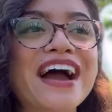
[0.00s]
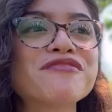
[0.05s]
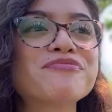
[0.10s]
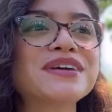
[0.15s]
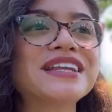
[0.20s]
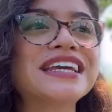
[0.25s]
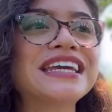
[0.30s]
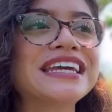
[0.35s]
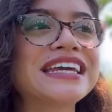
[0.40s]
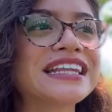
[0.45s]
But I've
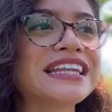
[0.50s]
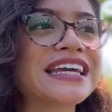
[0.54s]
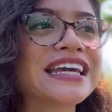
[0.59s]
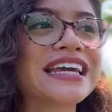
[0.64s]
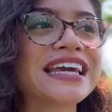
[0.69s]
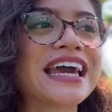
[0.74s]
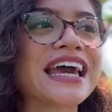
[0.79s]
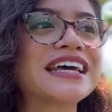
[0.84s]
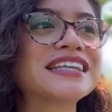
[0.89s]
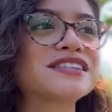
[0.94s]
been
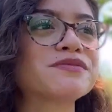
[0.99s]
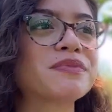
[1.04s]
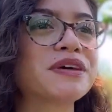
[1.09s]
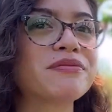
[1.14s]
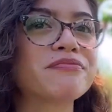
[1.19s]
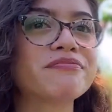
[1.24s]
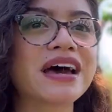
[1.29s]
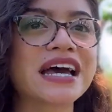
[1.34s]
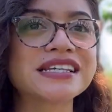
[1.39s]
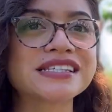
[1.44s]
healing. It's
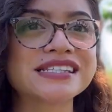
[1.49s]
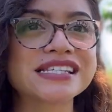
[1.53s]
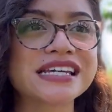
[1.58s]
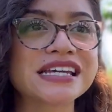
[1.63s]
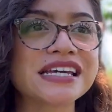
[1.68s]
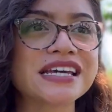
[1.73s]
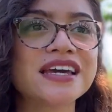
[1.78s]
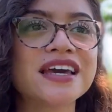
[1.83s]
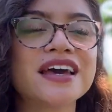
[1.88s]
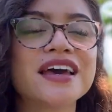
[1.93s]
been messy.